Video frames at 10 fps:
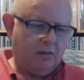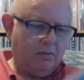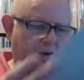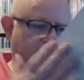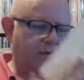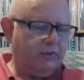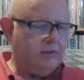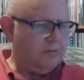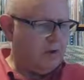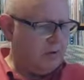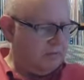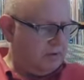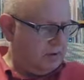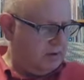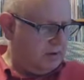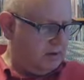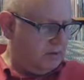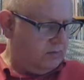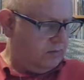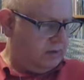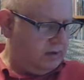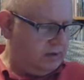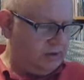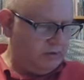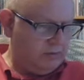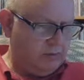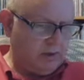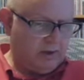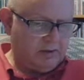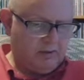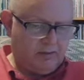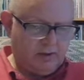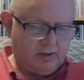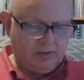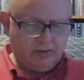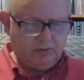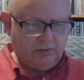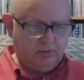but I think this might be a reissue, a later reissue.